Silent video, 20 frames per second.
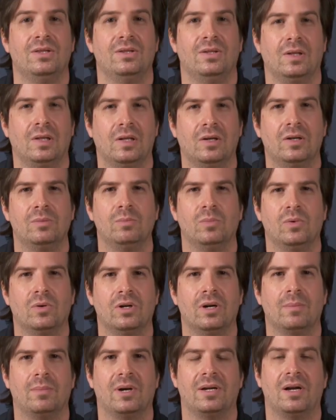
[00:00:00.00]
To learn
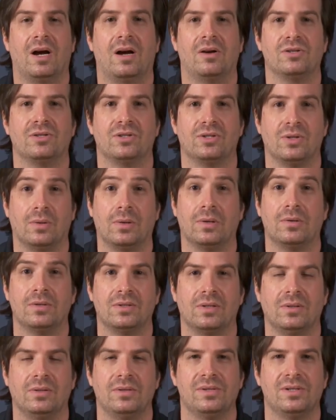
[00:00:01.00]
more about our solar
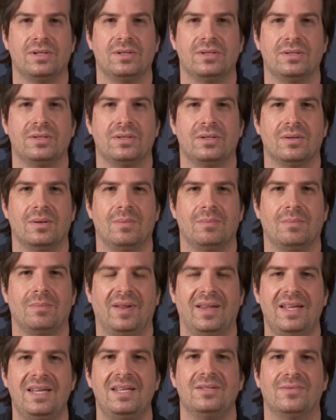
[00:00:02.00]
solutions,
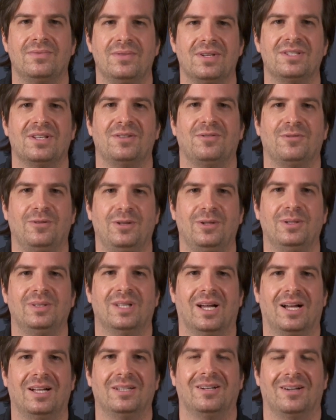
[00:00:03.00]
please visit
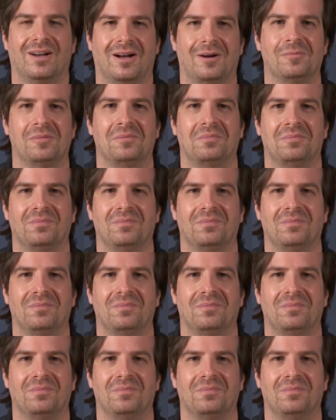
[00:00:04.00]
fluke.com.